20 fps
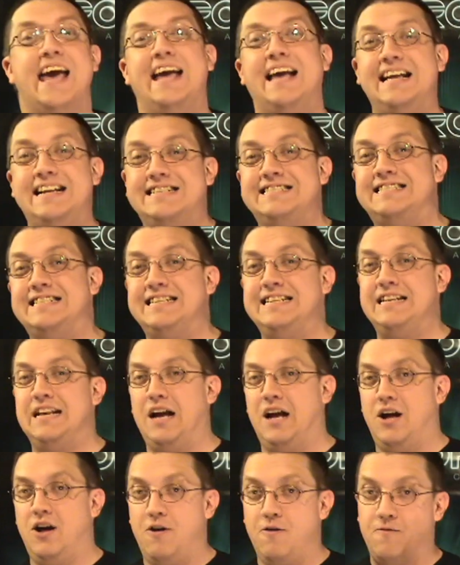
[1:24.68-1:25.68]

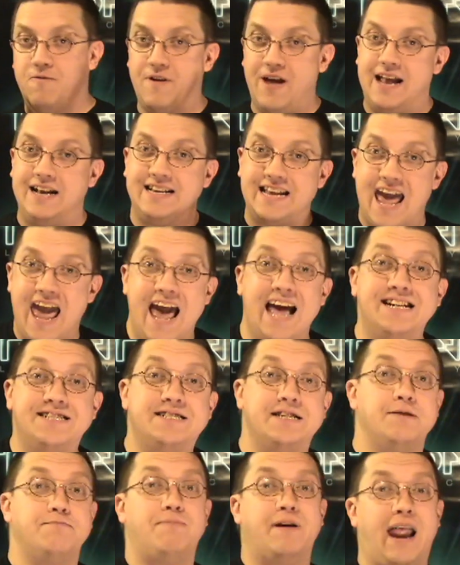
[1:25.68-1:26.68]
isn't uh,
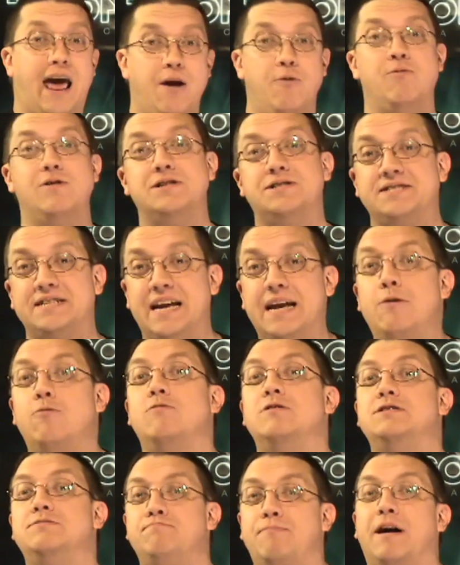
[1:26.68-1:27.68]
fantastic, but I will say it
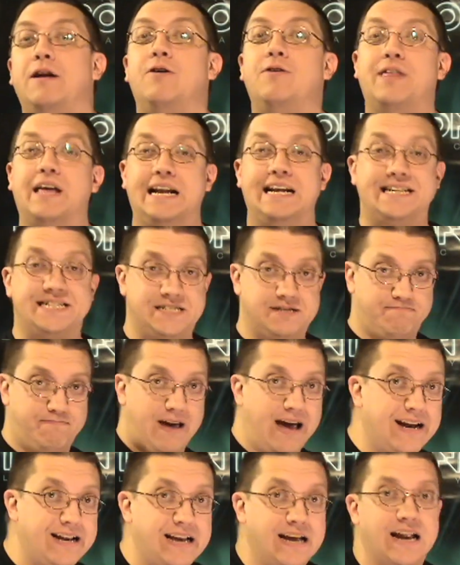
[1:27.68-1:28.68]
was better than
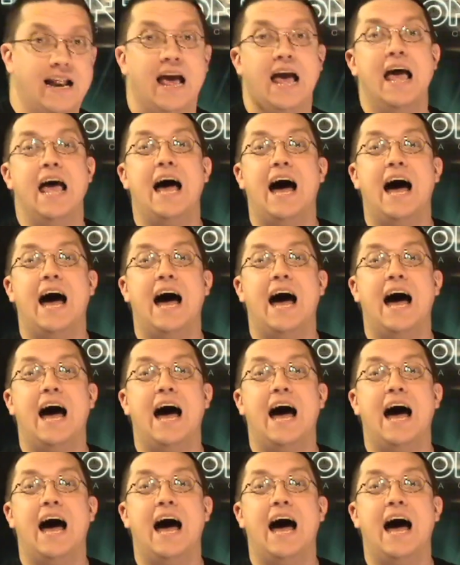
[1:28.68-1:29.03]
expected.